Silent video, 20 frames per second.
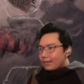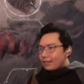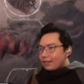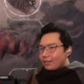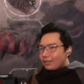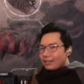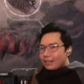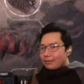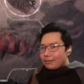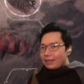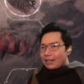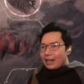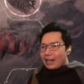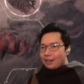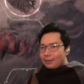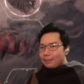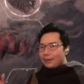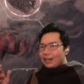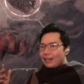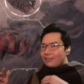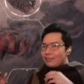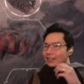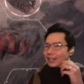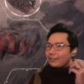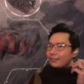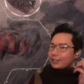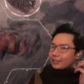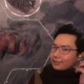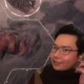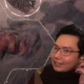Okay, well, how powerful are
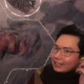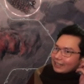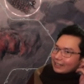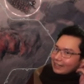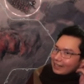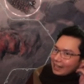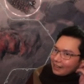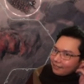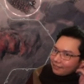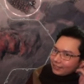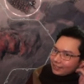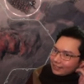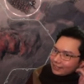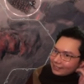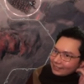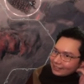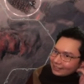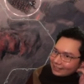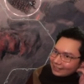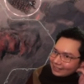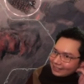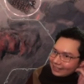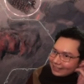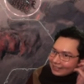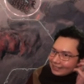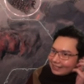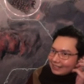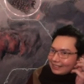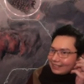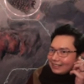you? eleven,
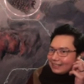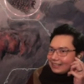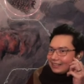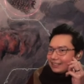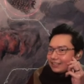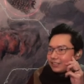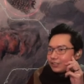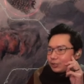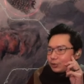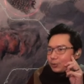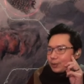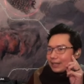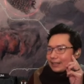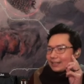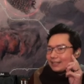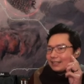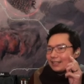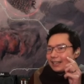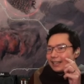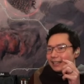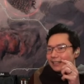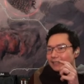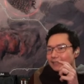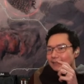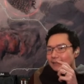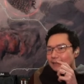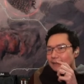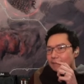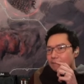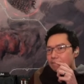sixteen,
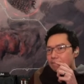twenty-eight.